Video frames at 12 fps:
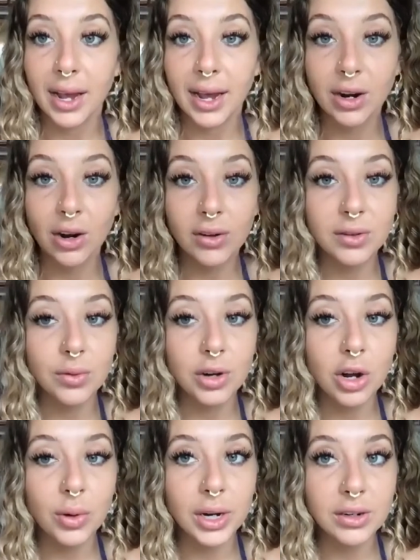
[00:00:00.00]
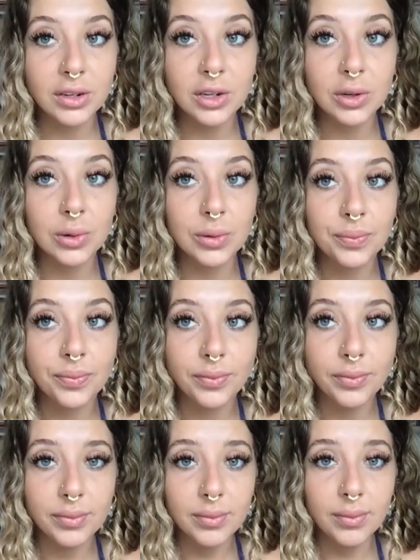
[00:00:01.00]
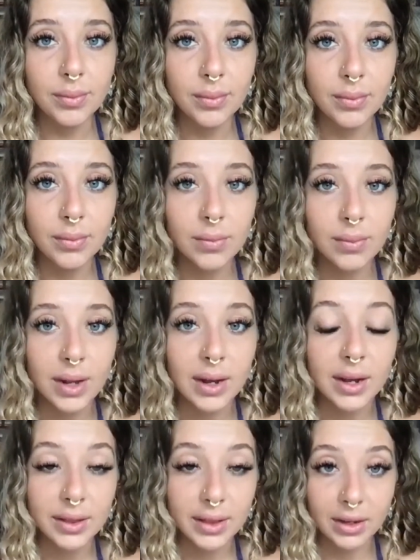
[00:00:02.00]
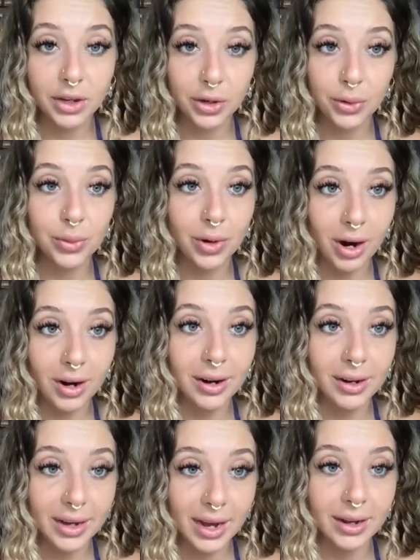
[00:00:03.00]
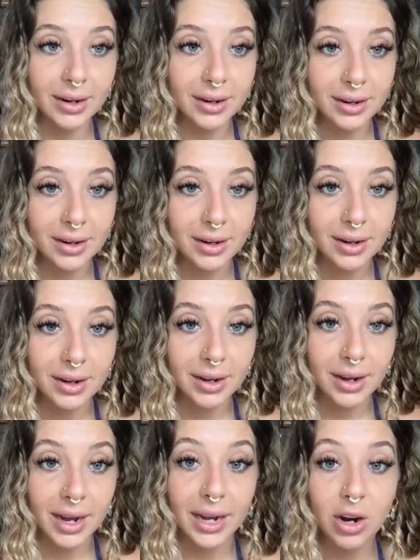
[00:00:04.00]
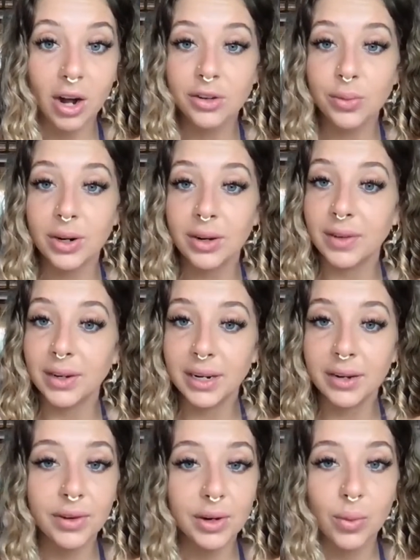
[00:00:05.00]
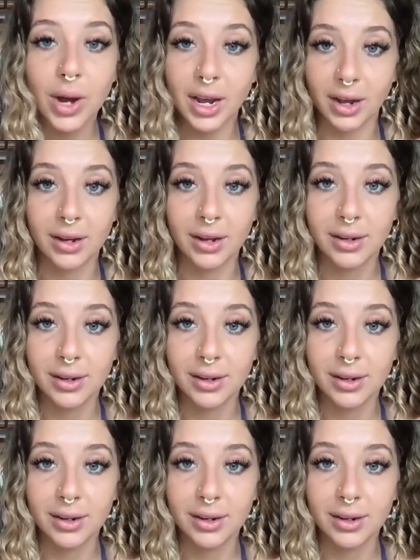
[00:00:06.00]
And also knowing, too, that you are, again, a conduit of a different way.